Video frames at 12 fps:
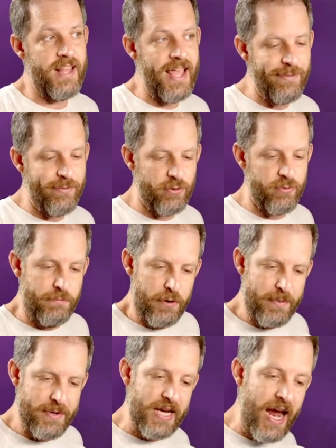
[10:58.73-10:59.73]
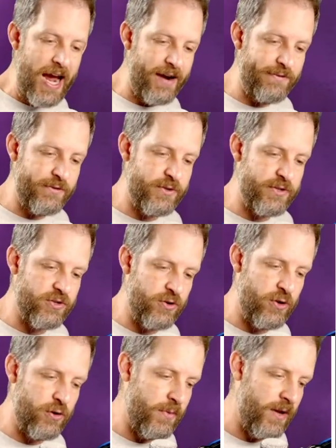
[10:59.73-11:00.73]
labeled, we pretty much have to
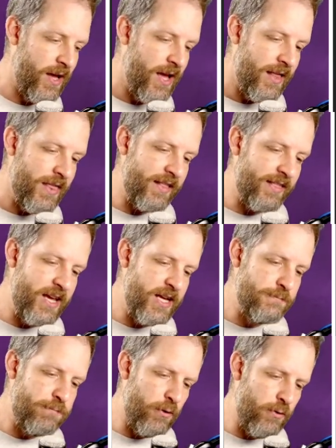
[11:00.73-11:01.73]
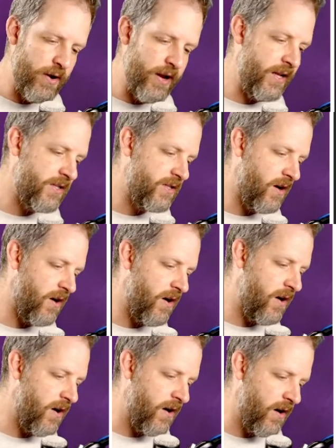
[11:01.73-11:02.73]
assume that these points
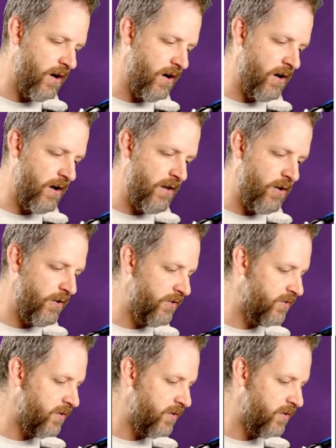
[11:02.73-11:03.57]
are, are